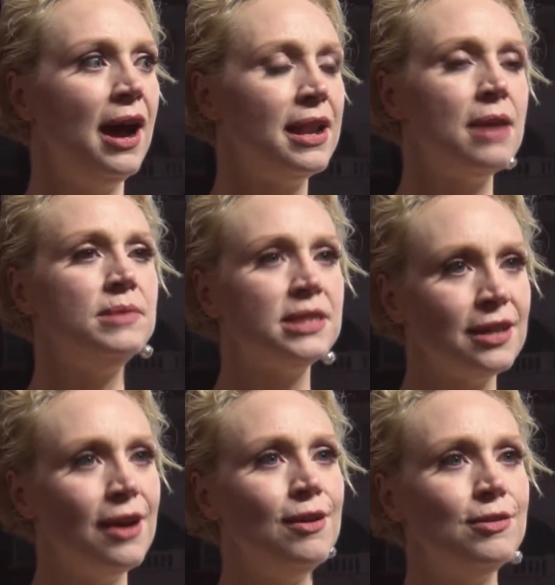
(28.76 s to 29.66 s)
And I'm
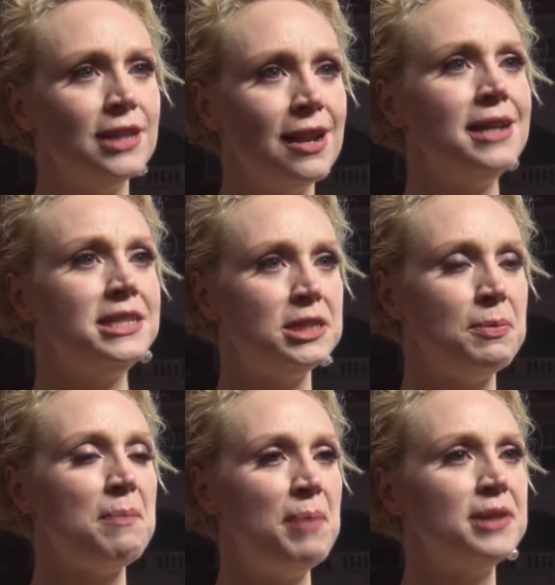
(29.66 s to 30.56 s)
so delighted to
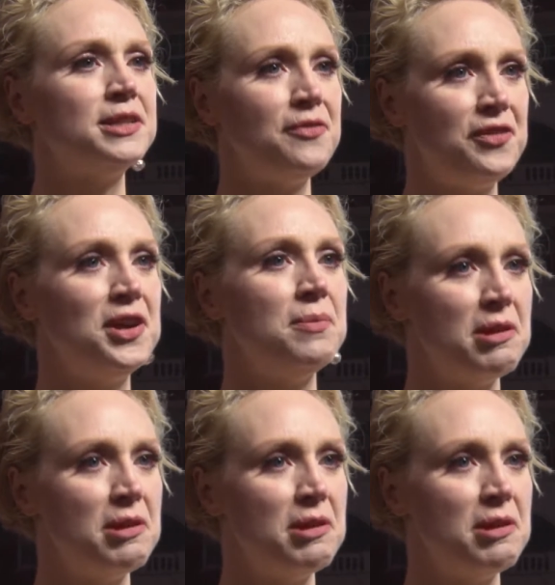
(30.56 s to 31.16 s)
be a part of the film.